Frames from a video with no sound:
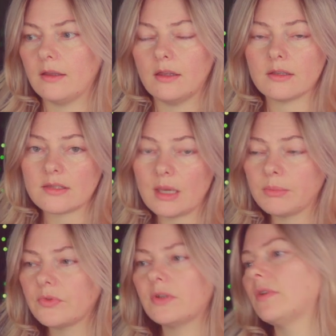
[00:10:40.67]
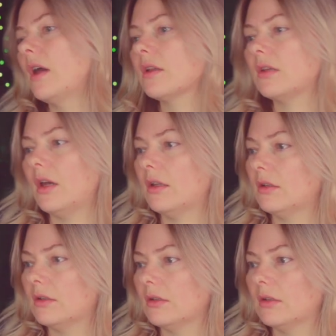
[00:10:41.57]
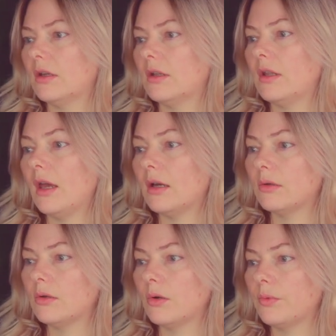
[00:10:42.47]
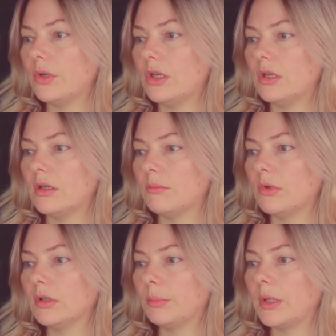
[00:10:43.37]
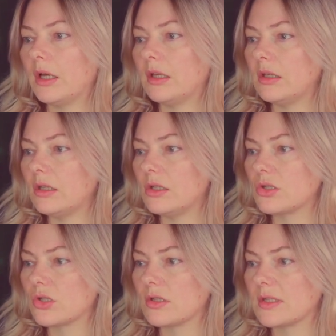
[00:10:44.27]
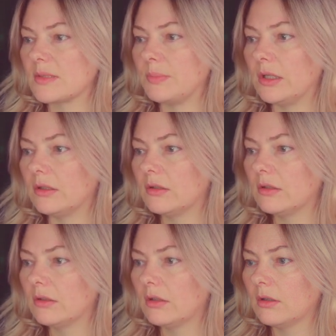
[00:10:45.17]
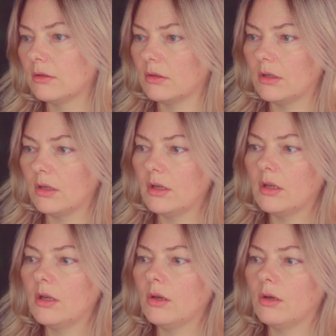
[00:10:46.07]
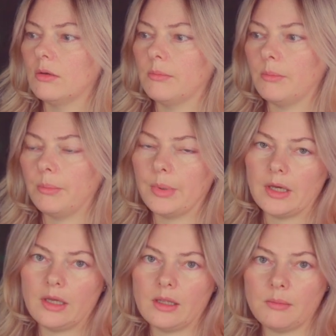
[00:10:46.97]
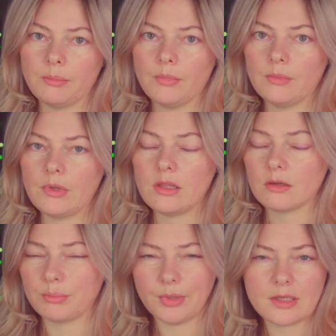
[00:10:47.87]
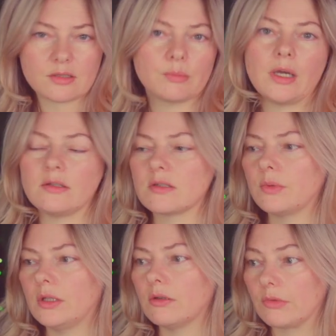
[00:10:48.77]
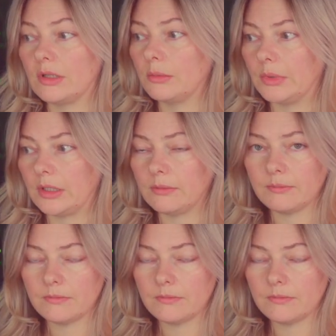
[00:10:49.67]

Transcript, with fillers: Except for the fact that now we multiply each spin by either plus or minus one randomly.